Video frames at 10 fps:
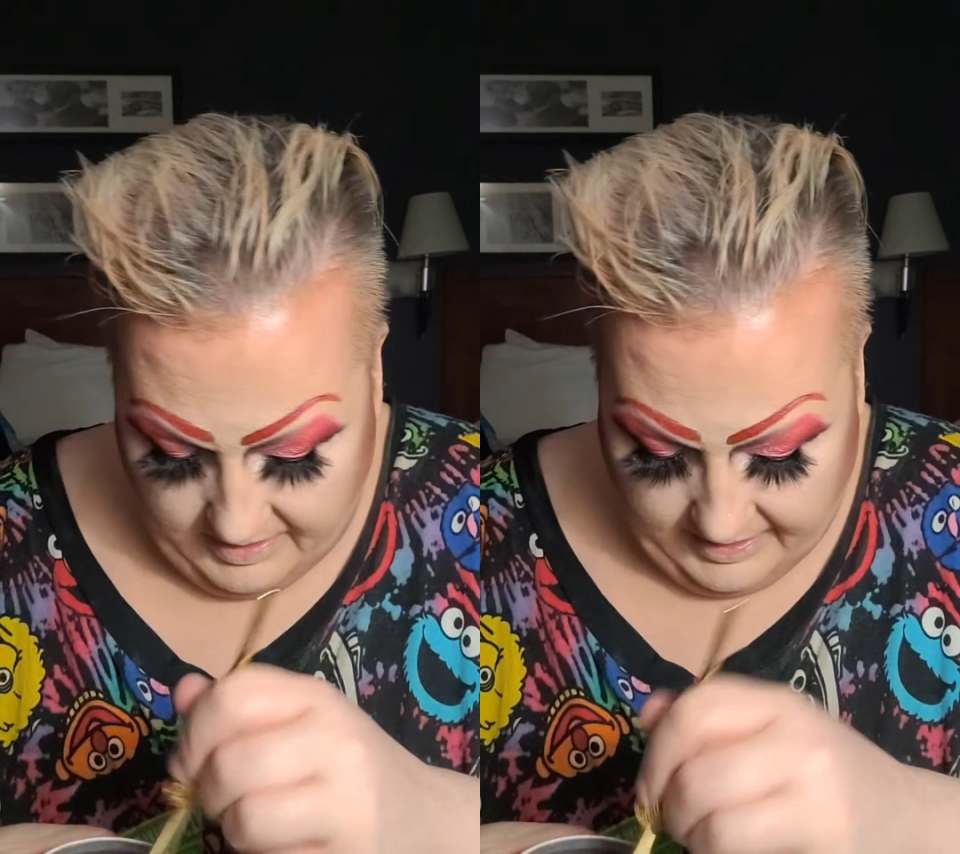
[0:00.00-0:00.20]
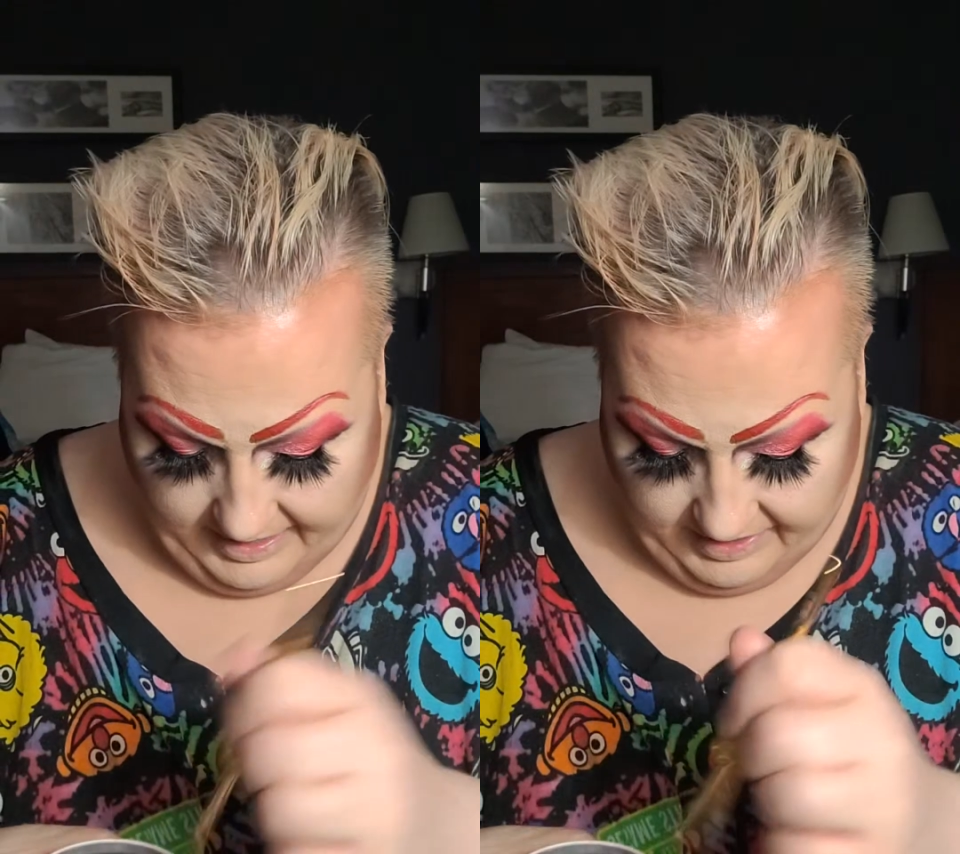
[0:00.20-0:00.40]

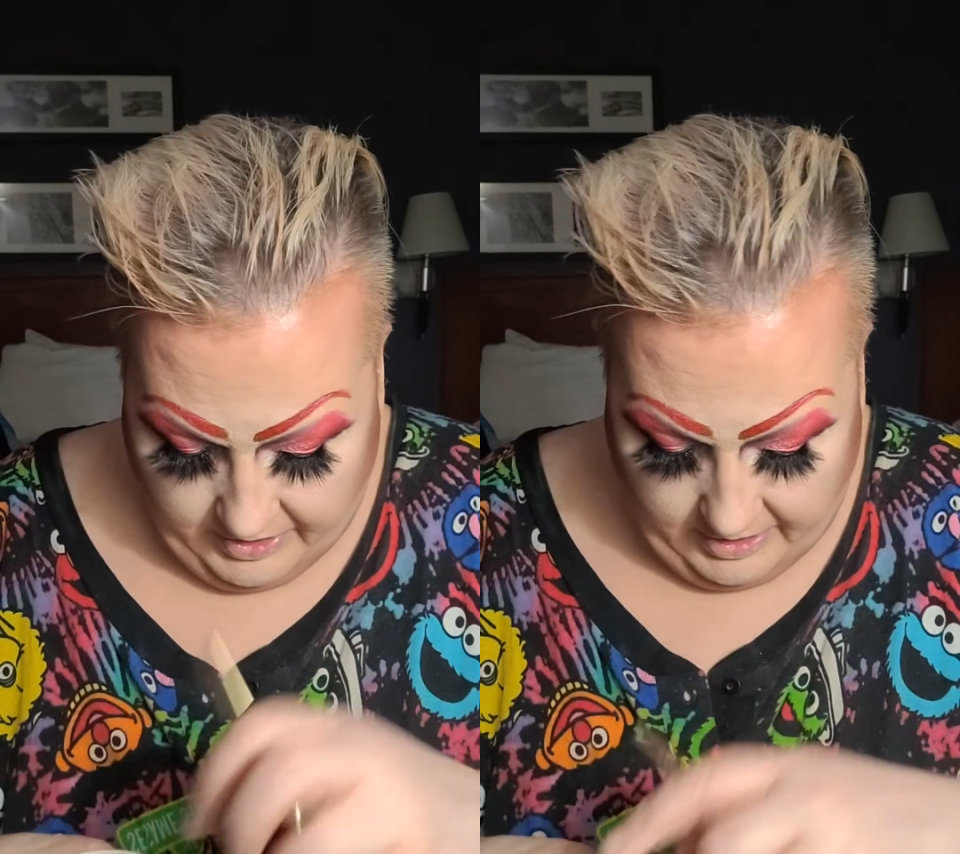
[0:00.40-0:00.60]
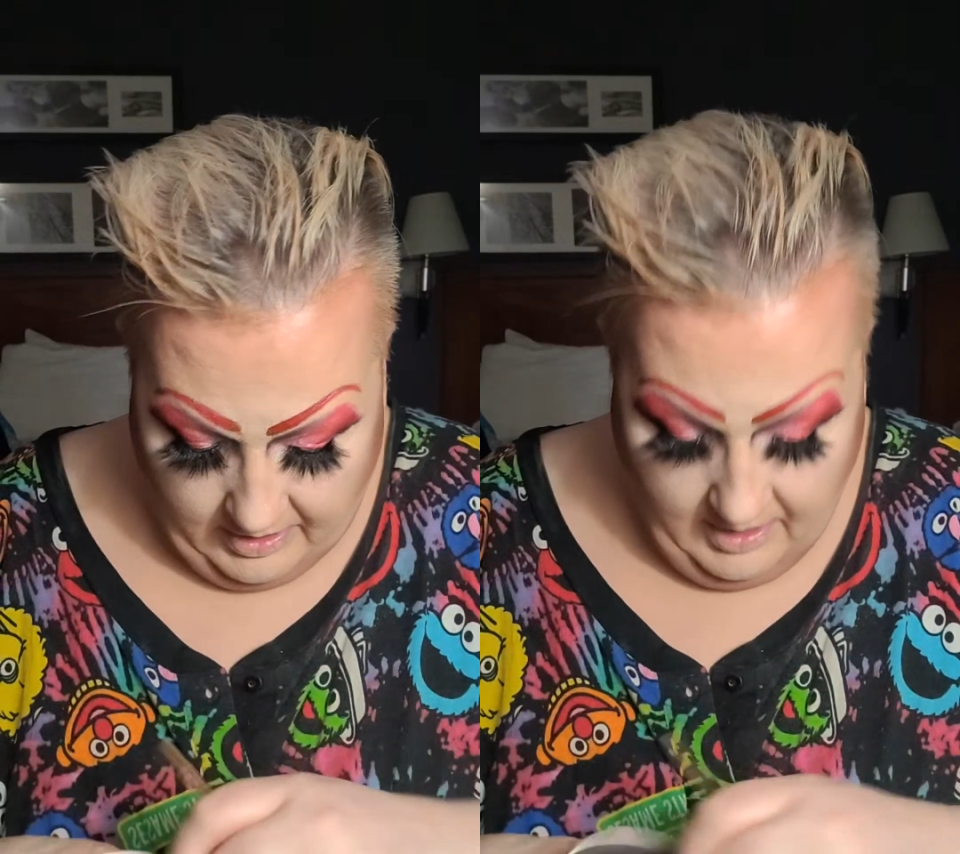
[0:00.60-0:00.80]

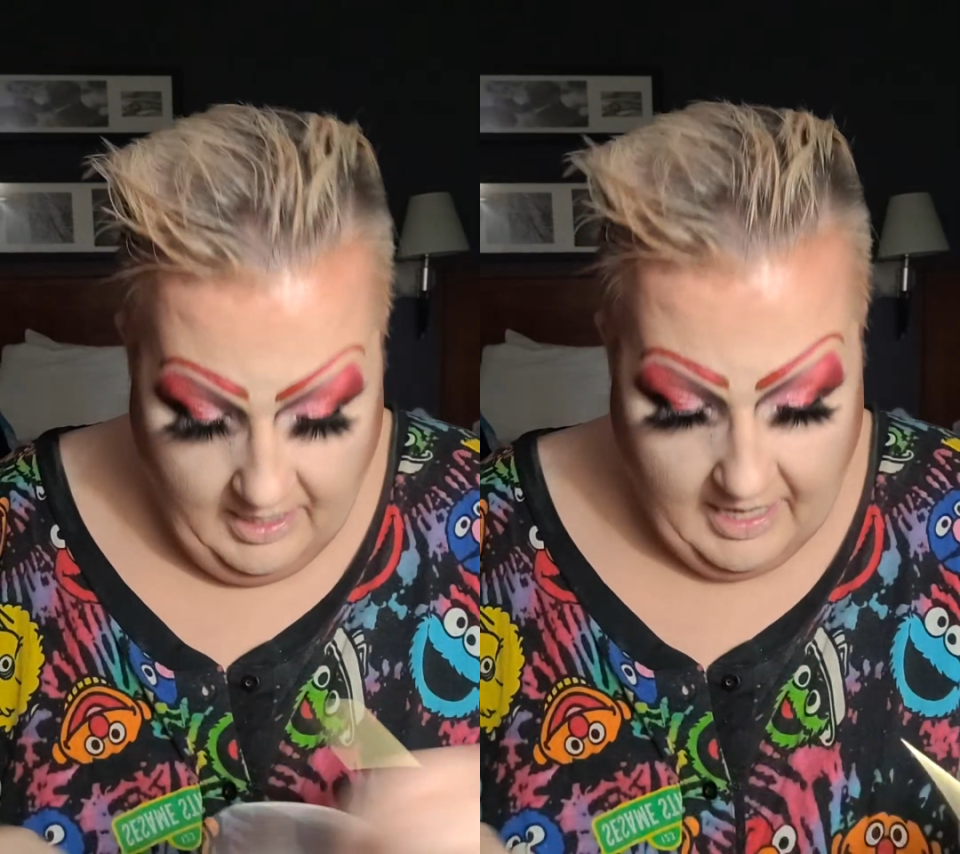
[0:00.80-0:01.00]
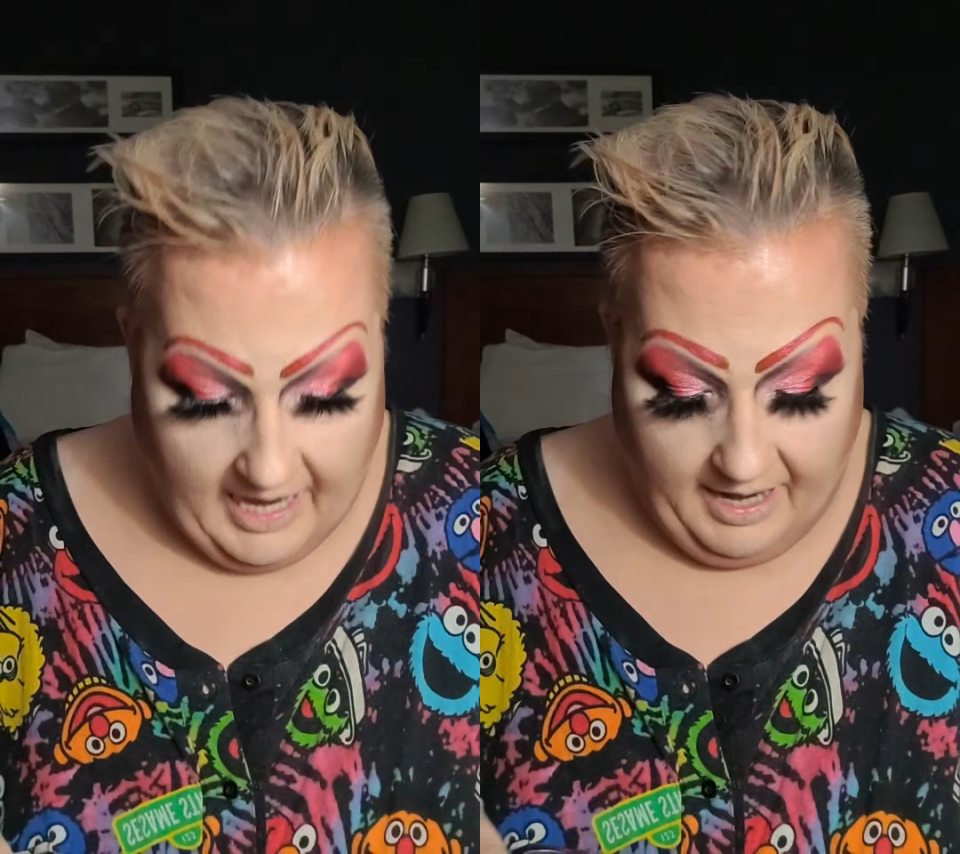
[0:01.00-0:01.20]
together,
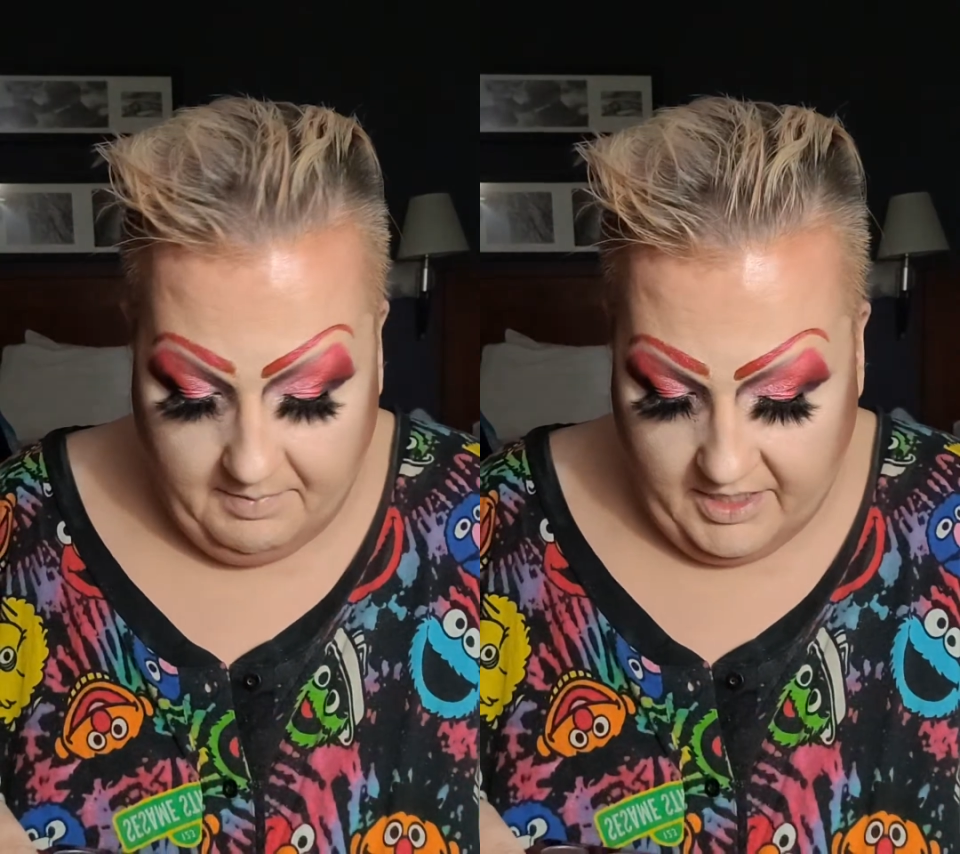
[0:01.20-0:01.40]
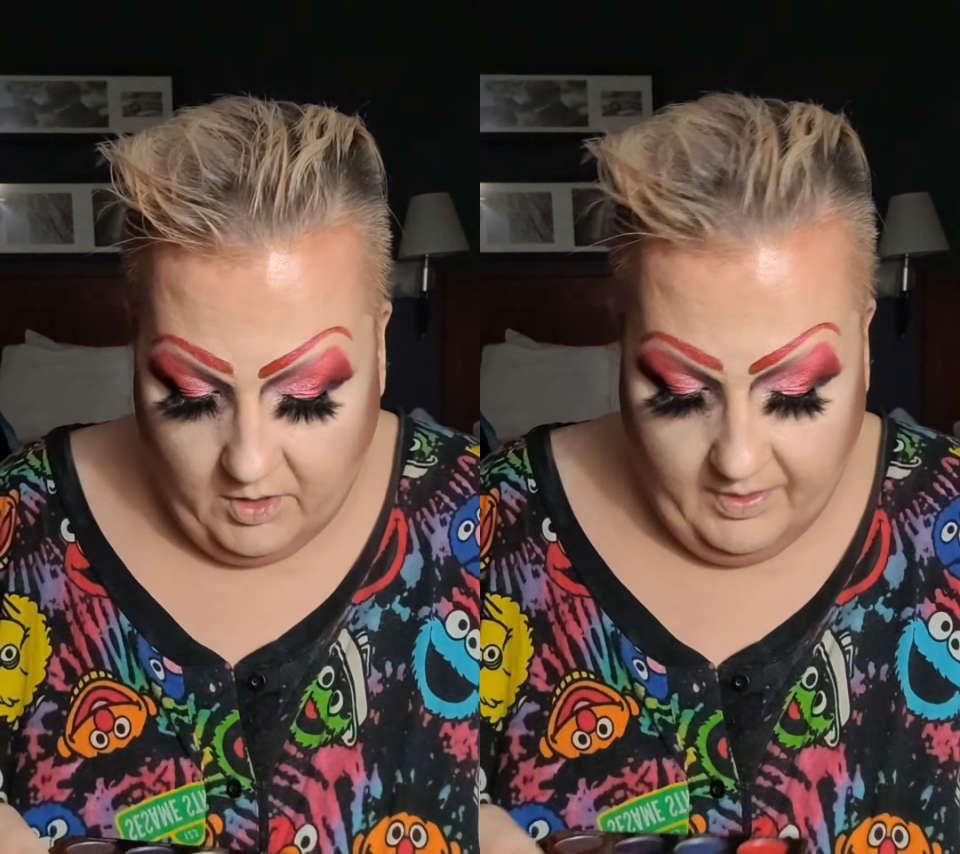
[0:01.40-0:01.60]
I'm
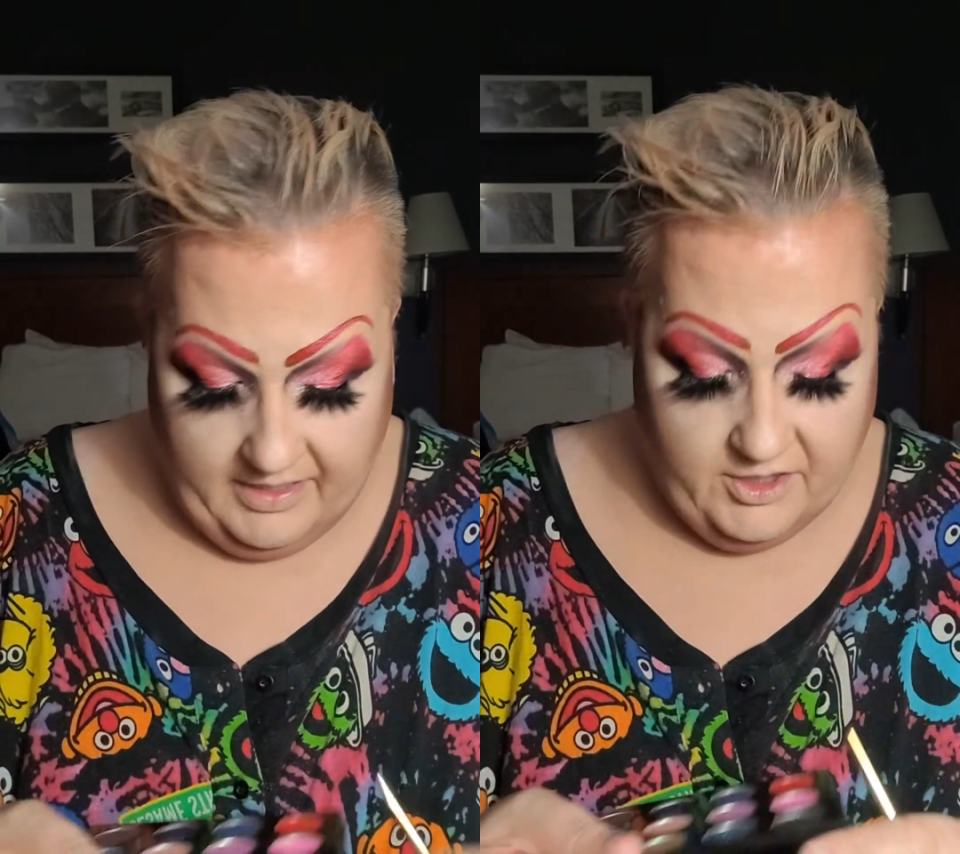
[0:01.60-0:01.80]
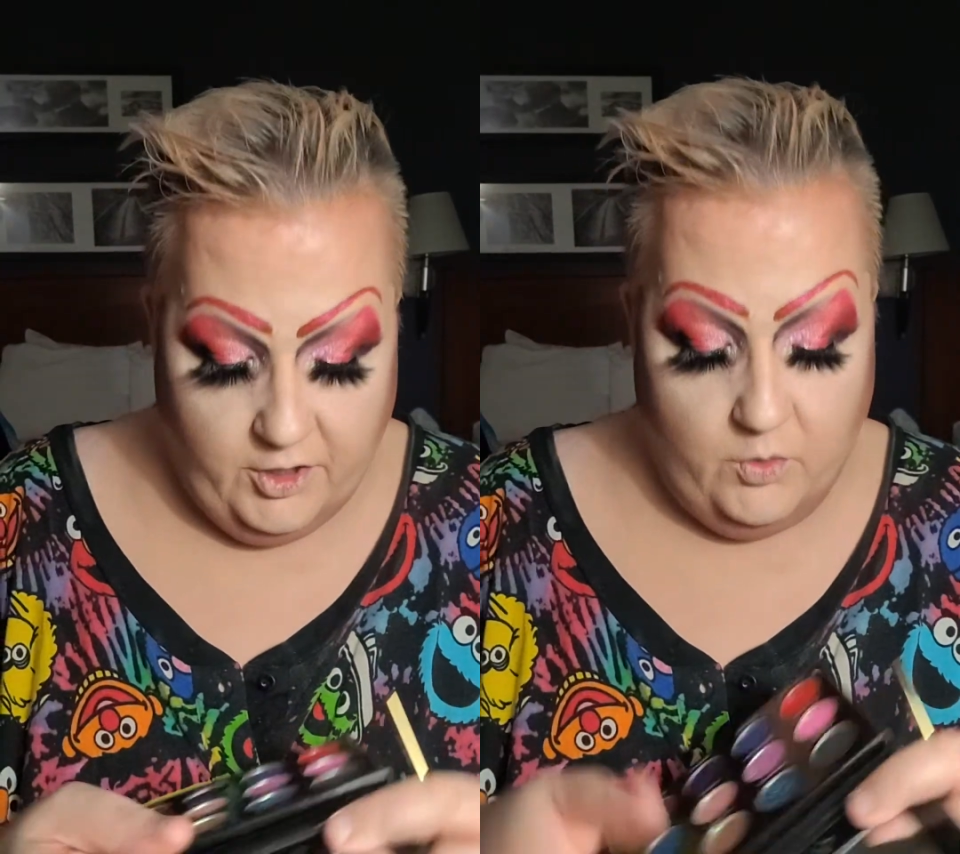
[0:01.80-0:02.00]
going to go
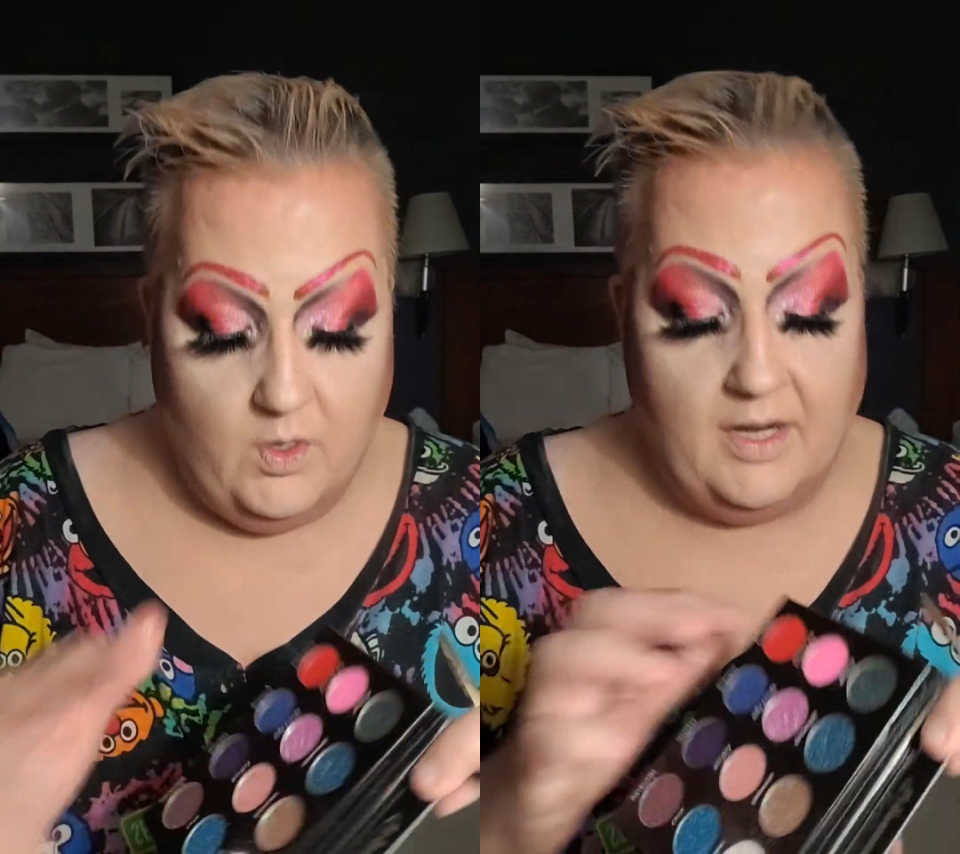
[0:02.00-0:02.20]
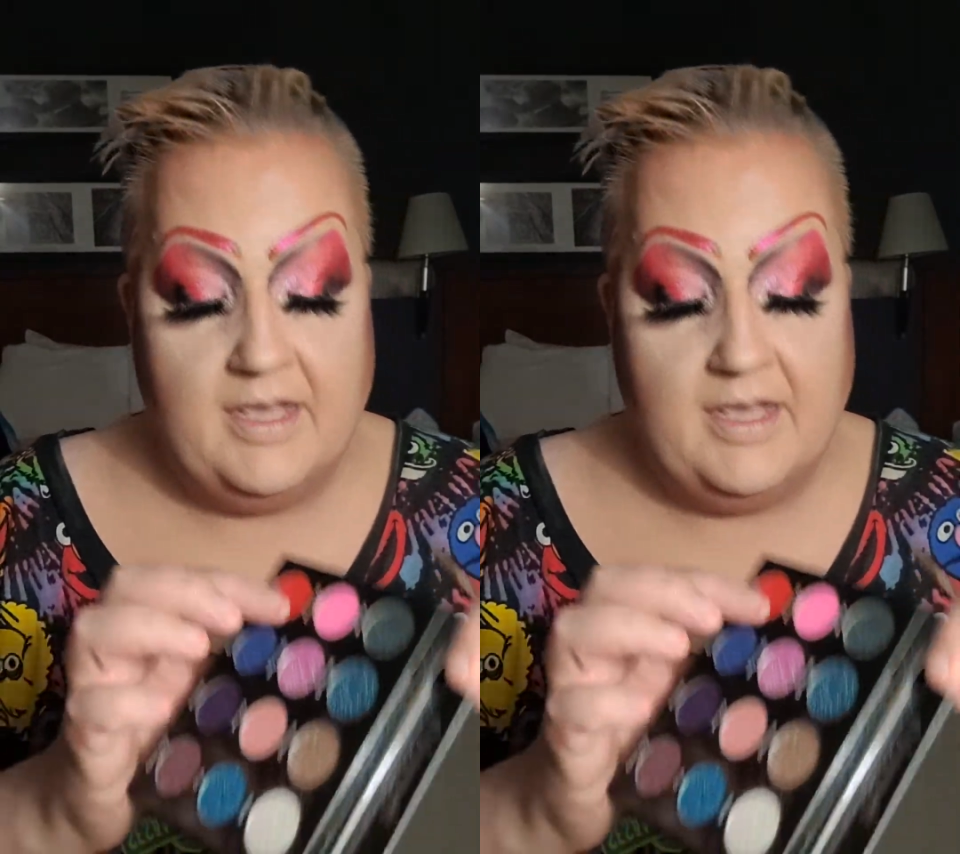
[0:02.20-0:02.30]
into